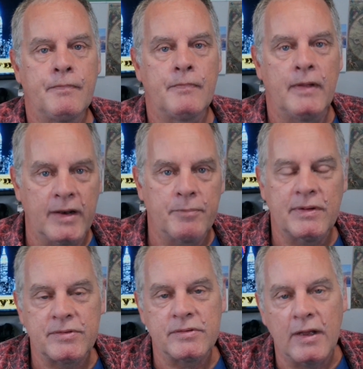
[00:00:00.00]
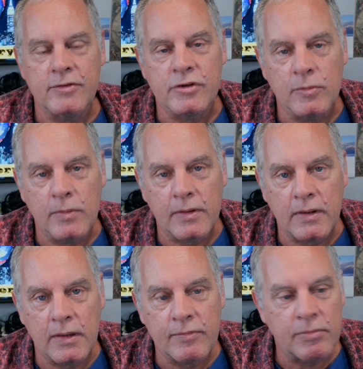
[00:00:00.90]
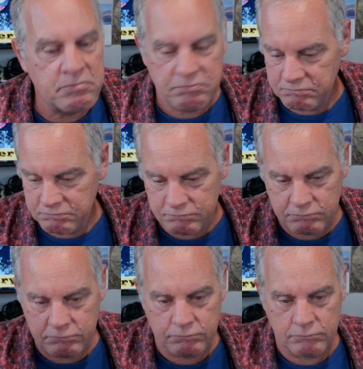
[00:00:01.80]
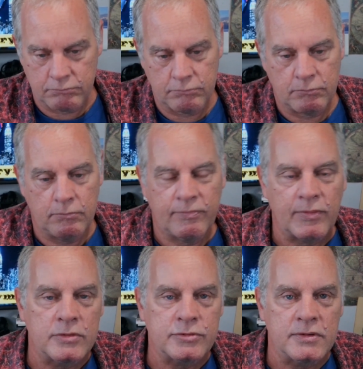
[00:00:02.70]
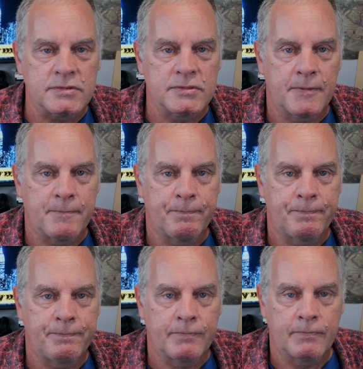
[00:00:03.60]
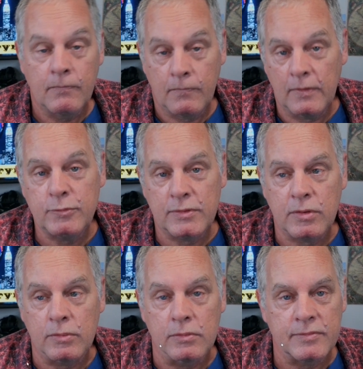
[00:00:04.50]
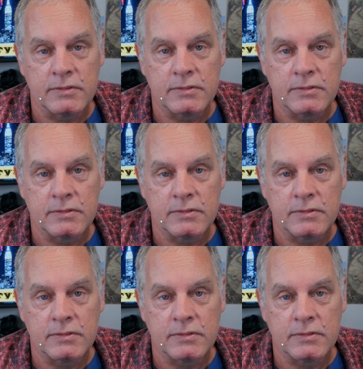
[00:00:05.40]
you had a presentation you wanted to give. The floor is yours. which was cool of her.